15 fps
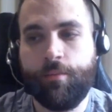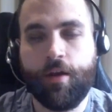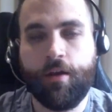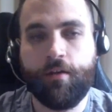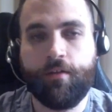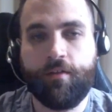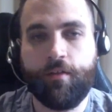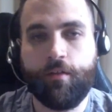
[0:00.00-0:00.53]

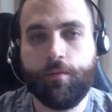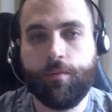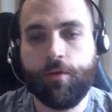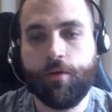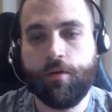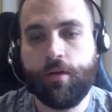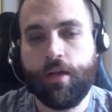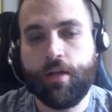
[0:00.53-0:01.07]
Barry
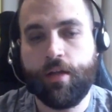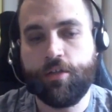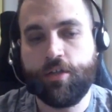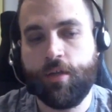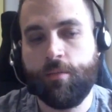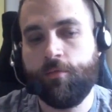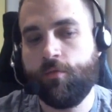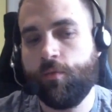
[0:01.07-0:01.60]
Silbert, and
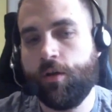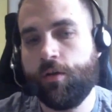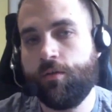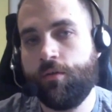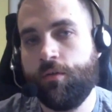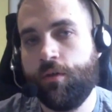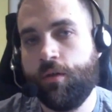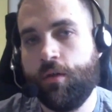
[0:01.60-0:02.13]
James Woe.